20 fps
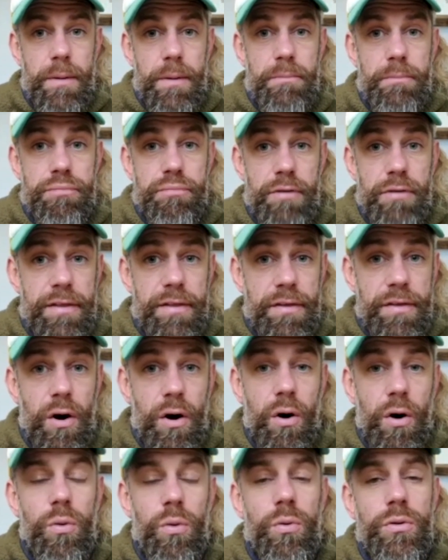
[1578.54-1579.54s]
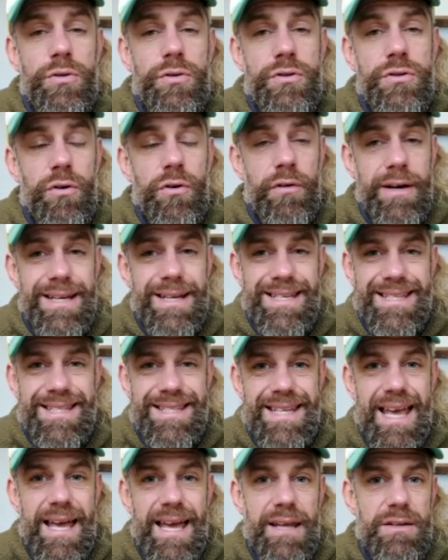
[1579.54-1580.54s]
breath holds, or a
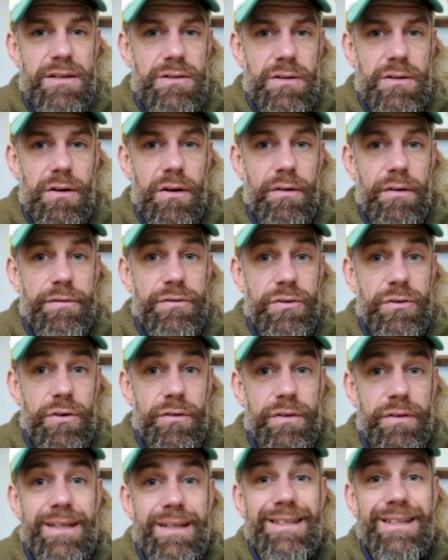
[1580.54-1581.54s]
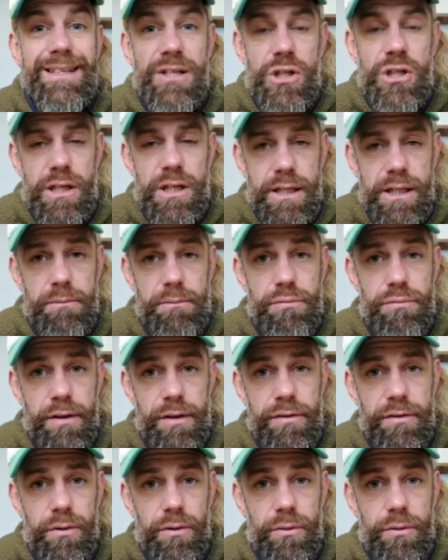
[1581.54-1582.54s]
set of sort of conditioning
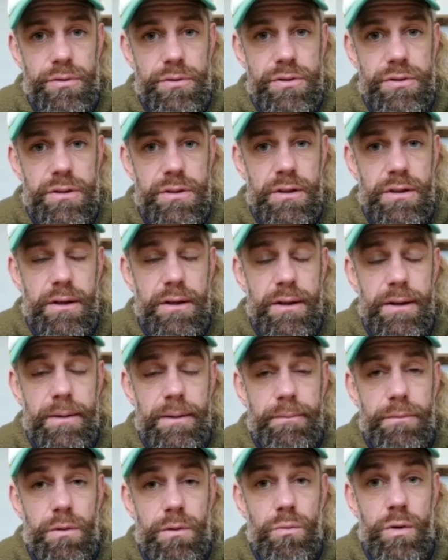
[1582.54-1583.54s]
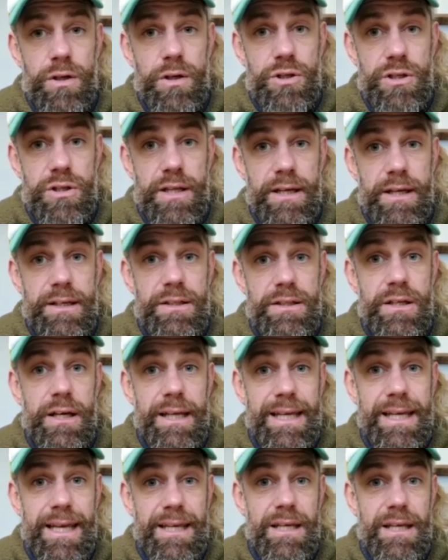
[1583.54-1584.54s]
breath holds, which then is going to
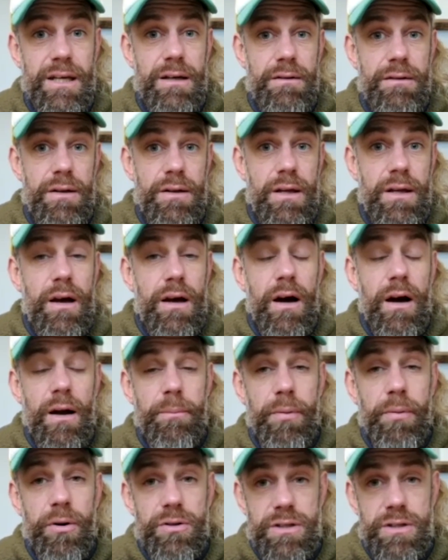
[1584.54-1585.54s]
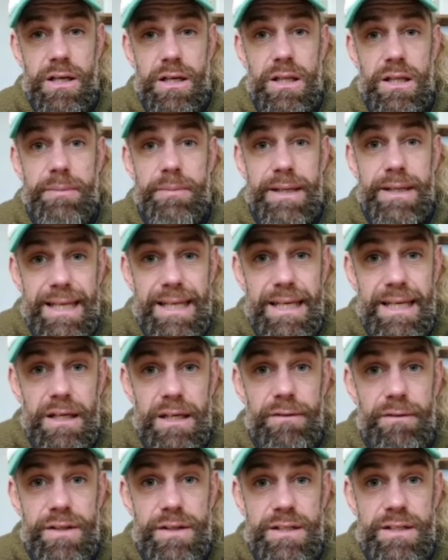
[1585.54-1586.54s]
get you hypoxic at the beginning
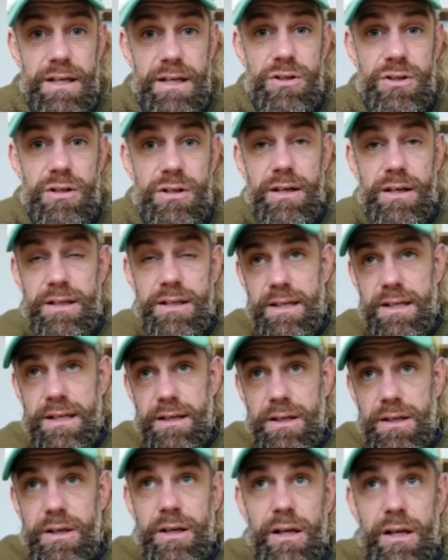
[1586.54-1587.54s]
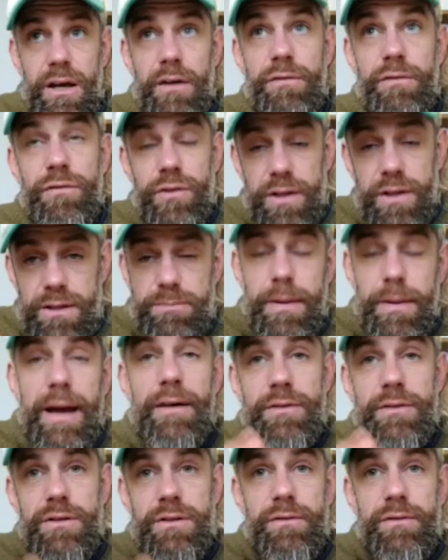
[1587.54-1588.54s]
of the session. And so you're going to go through these
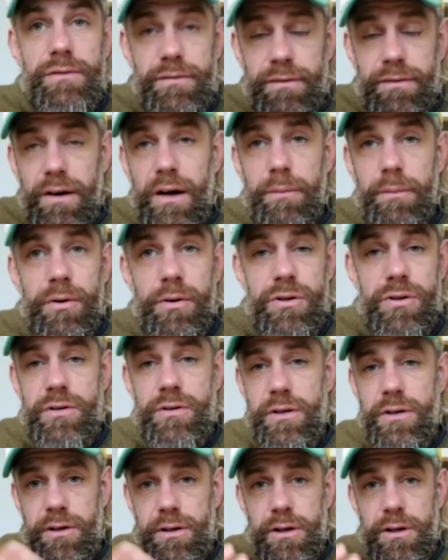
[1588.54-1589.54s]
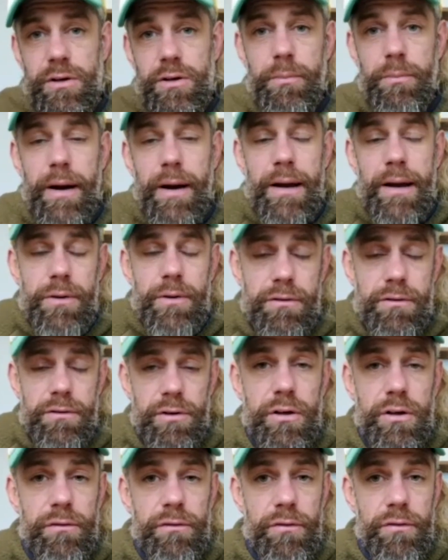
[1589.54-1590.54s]
bouts of hypoxia and you're going to come back when you're
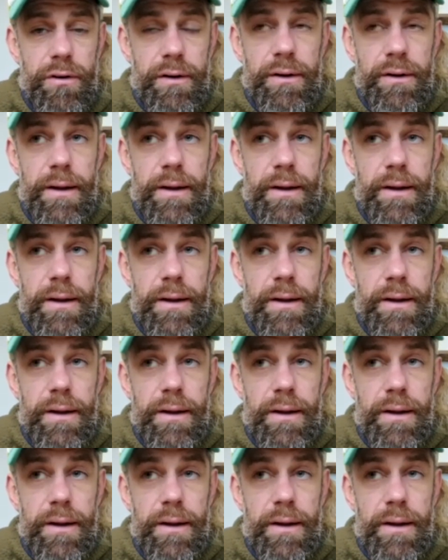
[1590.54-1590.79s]
recovering.